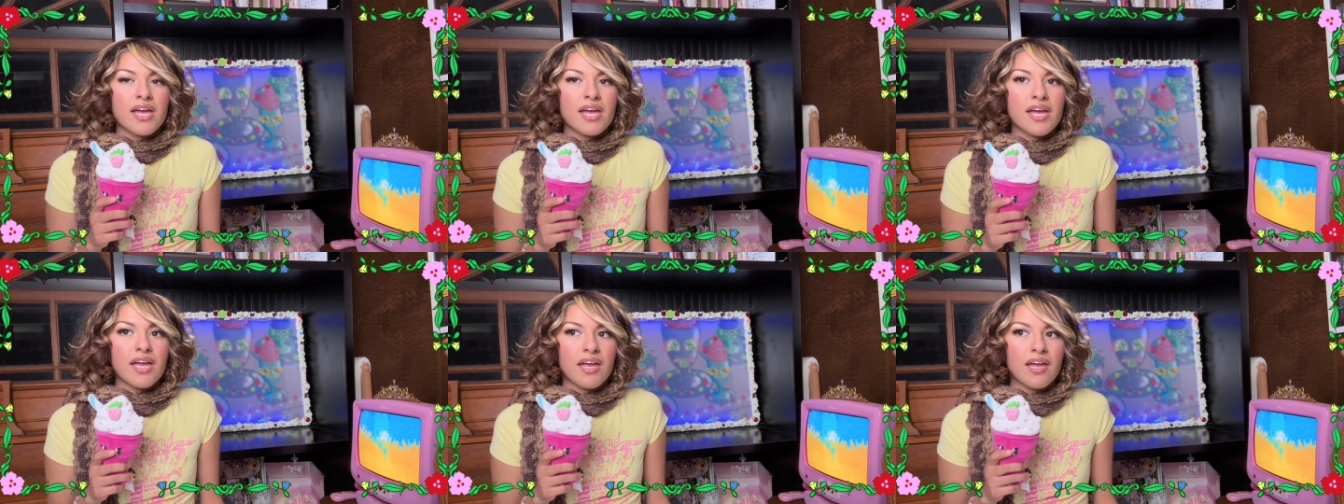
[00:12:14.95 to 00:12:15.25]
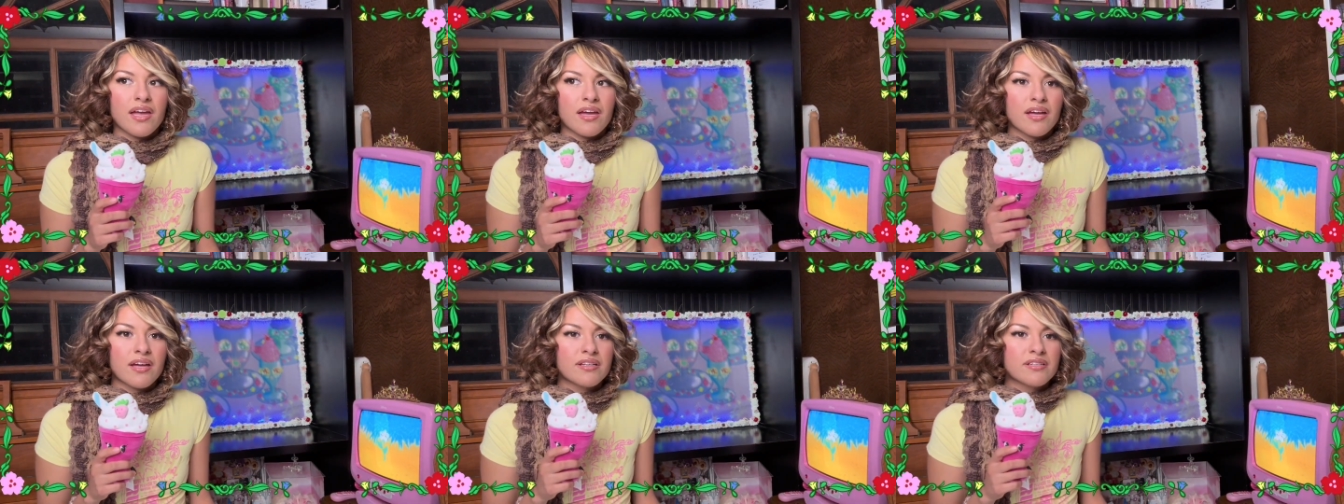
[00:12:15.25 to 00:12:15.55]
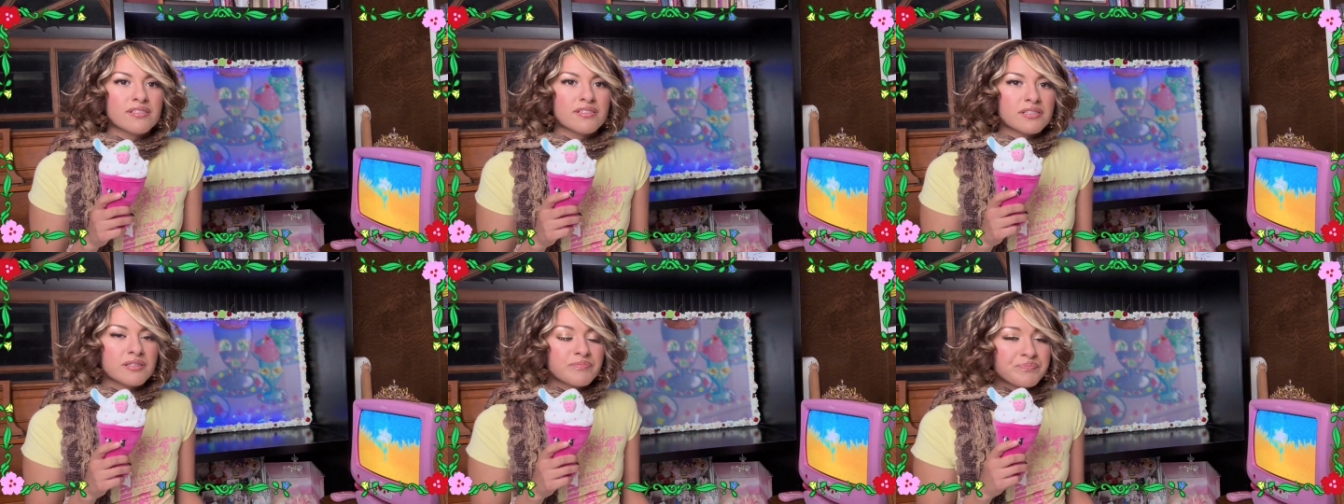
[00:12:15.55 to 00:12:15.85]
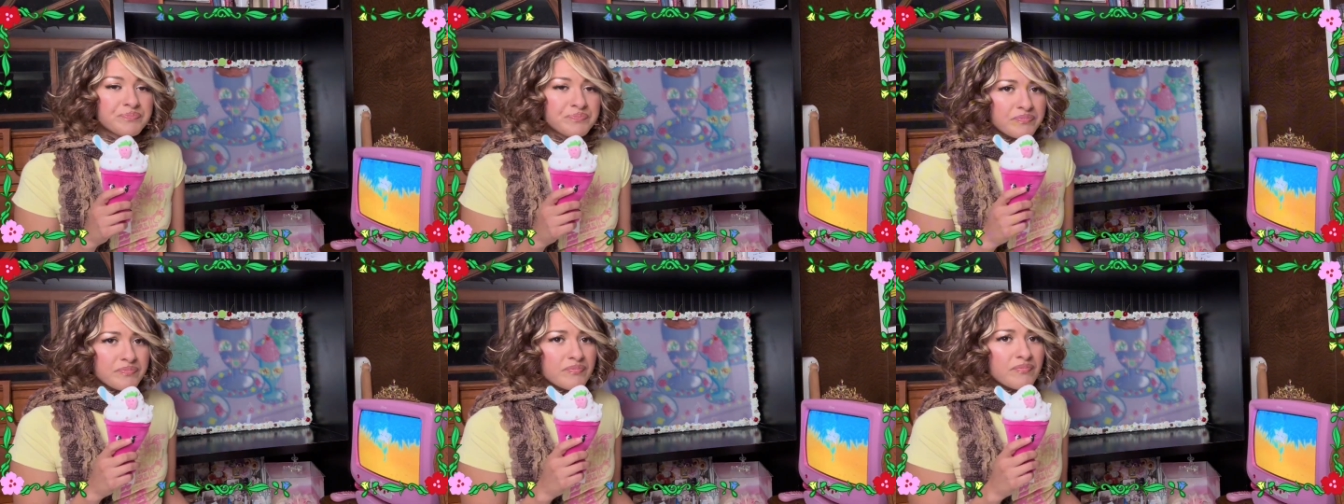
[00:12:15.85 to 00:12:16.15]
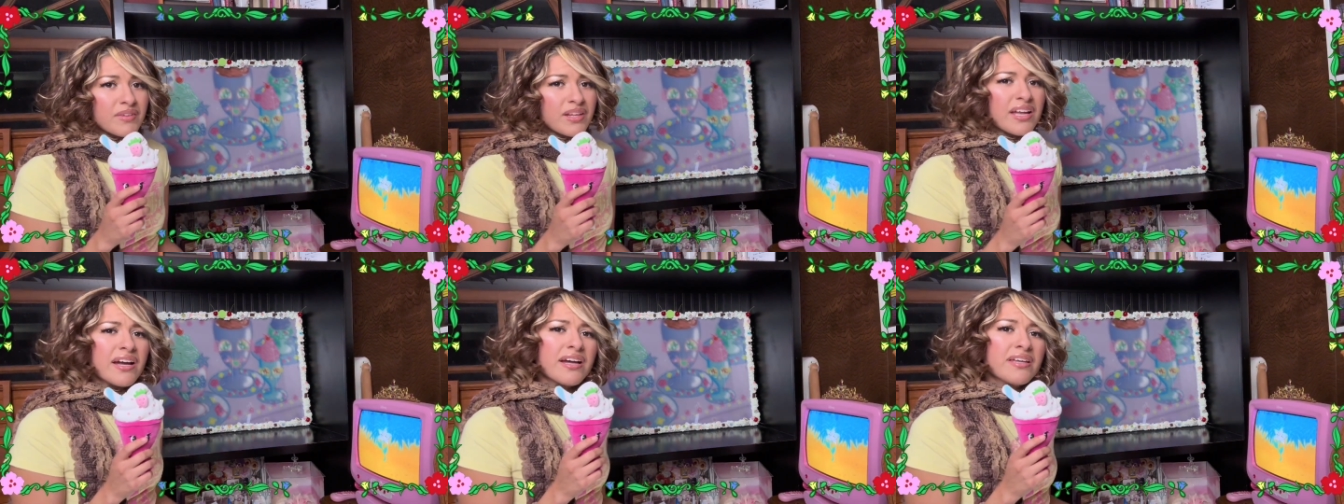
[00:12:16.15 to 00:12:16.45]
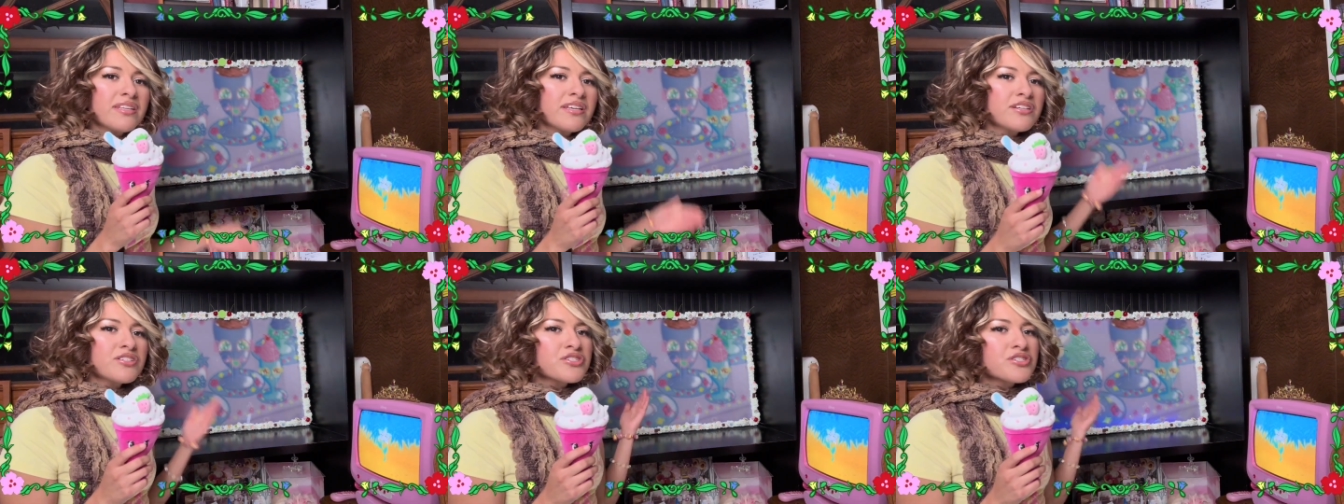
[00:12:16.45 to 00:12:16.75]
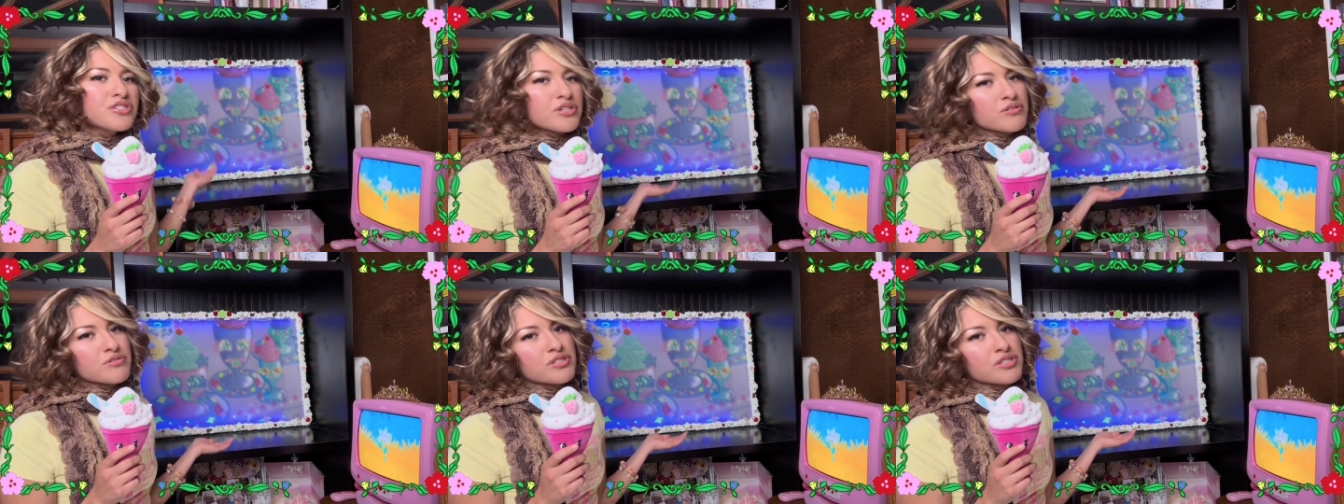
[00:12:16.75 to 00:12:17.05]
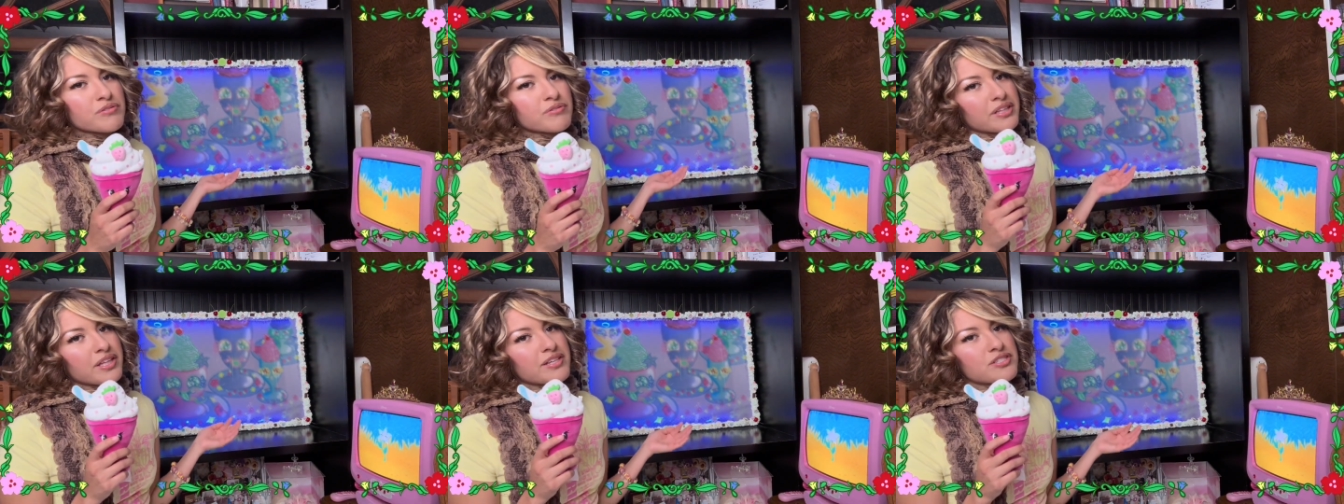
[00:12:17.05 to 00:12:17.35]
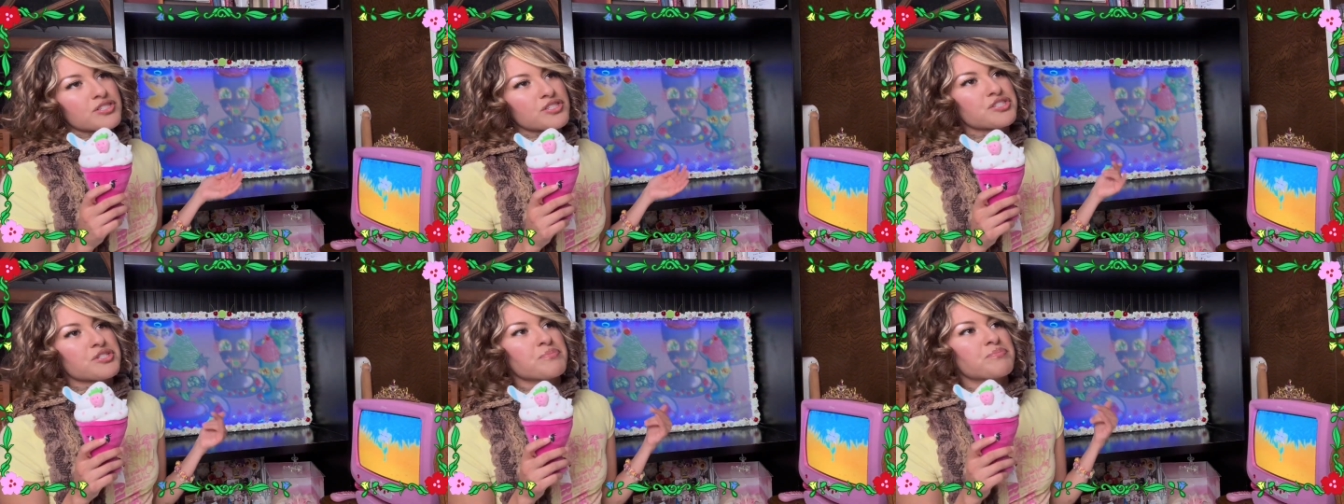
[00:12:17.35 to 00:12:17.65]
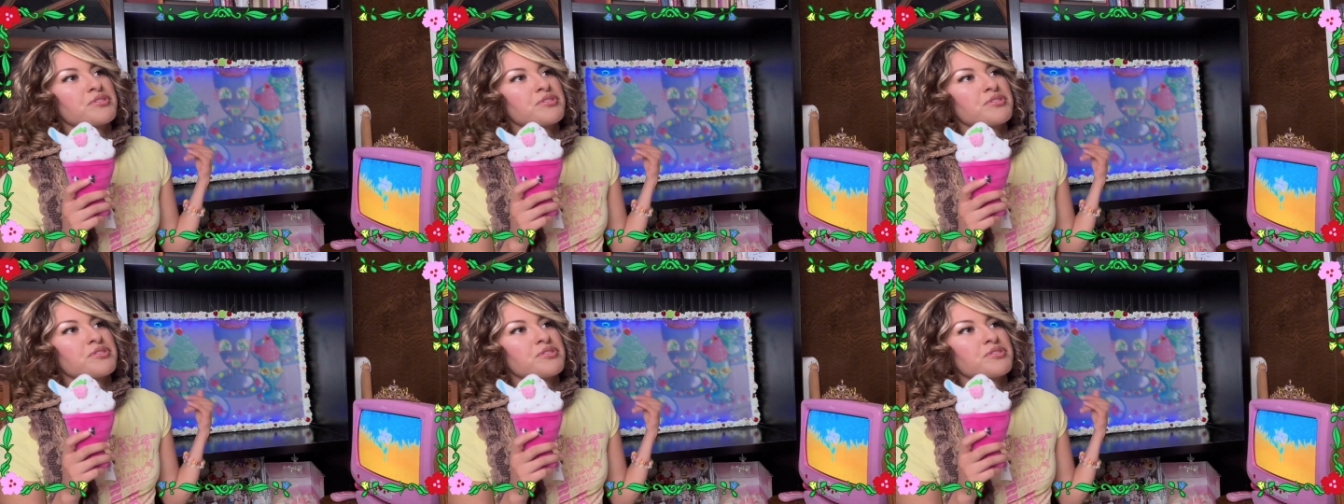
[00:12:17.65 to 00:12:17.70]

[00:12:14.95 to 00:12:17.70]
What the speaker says: And I think it just shows the relationship